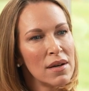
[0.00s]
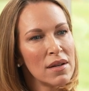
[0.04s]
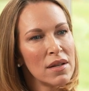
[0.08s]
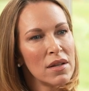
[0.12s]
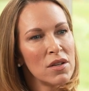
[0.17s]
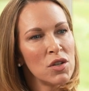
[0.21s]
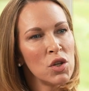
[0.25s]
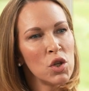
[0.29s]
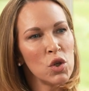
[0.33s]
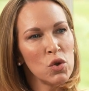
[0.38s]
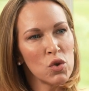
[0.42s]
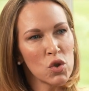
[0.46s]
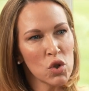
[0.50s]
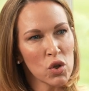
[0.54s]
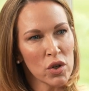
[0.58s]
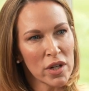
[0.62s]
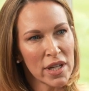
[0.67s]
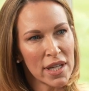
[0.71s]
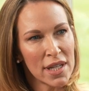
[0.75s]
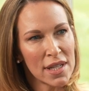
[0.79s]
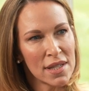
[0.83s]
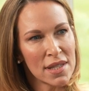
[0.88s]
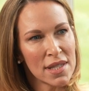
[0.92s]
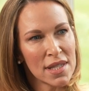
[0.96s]

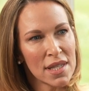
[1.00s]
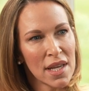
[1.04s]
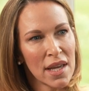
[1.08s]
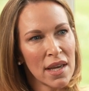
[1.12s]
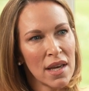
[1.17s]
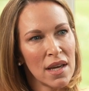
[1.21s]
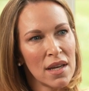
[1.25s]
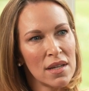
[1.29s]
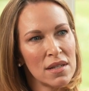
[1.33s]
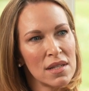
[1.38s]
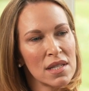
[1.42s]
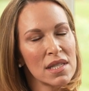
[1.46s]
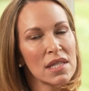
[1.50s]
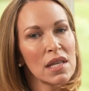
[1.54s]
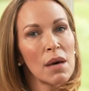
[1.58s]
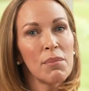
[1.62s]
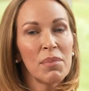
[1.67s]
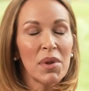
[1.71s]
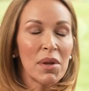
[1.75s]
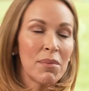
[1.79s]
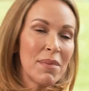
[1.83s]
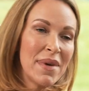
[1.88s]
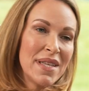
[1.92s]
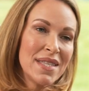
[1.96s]
nutrients and
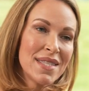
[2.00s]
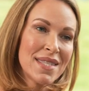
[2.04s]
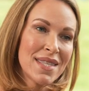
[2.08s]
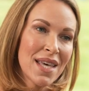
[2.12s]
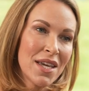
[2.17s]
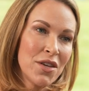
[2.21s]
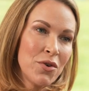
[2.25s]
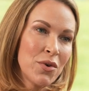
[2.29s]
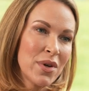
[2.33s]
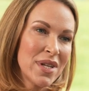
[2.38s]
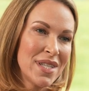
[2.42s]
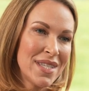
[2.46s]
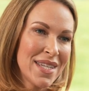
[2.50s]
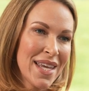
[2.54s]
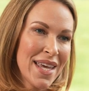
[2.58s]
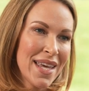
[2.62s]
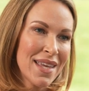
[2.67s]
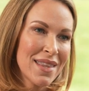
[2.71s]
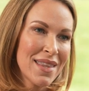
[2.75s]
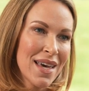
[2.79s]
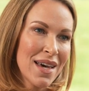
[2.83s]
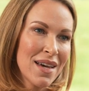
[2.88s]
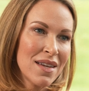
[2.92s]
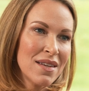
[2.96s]
supplements that you can
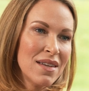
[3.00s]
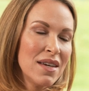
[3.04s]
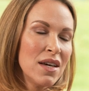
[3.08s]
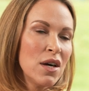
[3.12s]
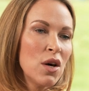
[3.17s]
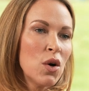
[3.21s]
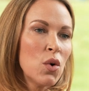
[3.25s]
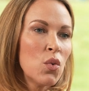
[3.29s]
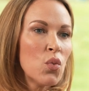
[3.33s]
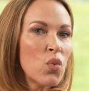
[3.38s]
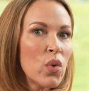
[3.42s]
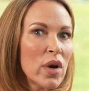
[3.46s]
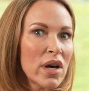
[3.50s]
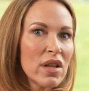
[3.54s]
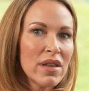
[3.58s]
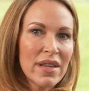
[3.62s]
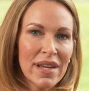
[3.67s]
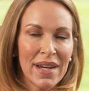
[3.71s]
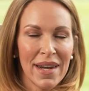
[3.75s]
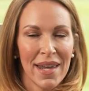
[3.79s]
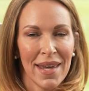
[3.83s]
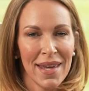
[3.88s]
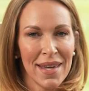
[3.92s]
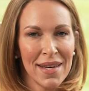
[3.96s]
take that will
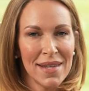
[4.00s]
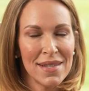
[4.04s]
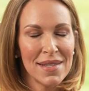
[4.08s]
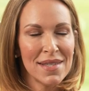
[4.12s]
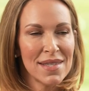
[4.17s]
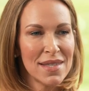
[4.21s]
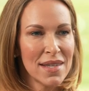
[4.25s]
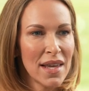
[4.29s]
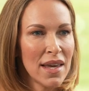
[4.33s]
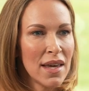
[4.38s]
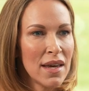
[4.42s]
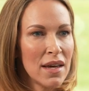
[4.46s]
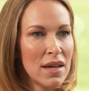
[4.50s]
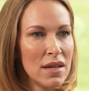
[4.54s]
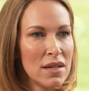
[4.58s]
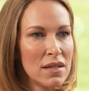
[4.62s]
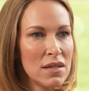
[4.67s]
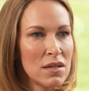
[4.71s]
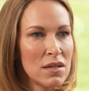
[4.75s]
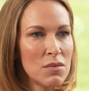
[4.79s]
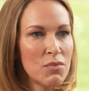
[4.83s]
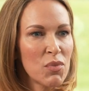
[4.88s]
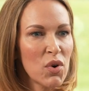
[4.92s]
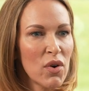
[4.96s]
enhance
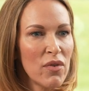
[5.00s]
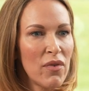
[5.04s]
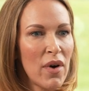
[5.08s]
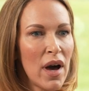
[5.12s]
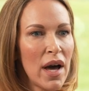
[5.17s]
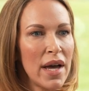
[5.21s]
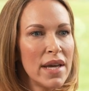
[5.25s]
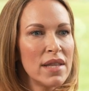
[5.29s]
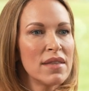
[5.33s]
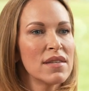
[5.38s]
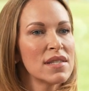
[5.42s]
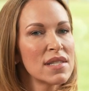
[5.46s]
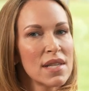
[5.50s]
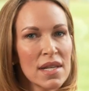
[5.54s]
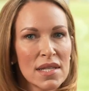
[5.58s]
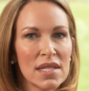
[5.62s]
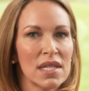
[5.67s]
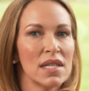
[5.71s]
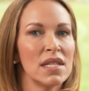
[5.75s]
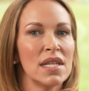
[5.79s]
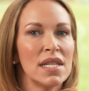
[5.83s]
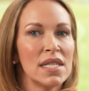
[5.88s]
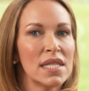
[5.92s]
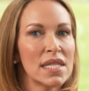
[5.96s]
and provide the
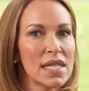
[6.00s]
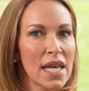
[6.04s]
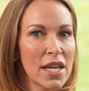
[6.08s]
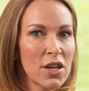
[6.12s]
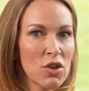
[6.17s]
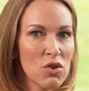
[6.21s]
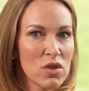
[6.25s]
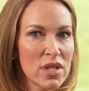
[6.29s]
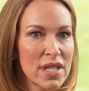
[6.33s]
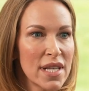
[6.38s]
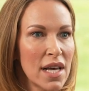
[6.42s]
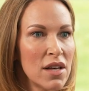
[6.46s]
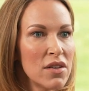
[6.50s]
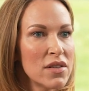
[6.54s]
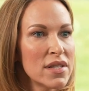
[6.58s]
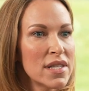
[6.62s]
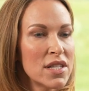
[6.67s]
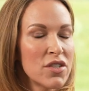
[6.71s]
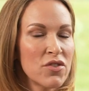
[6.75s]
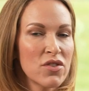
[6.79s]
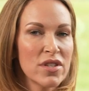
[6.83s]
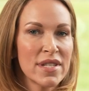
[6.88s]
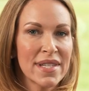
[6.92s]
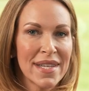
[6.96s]
sustenance that your cells and
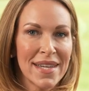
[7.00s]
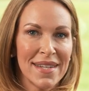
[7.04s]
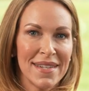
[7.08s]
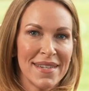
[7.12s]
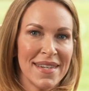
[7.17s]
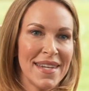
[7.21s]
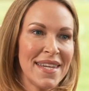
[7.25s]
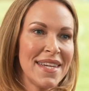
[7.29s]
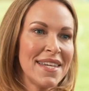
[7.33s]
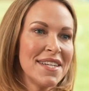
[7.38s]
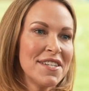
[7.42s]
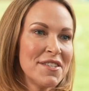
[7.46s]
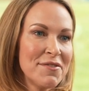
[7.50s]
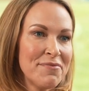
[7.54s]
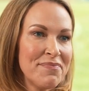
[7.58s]
your skin need.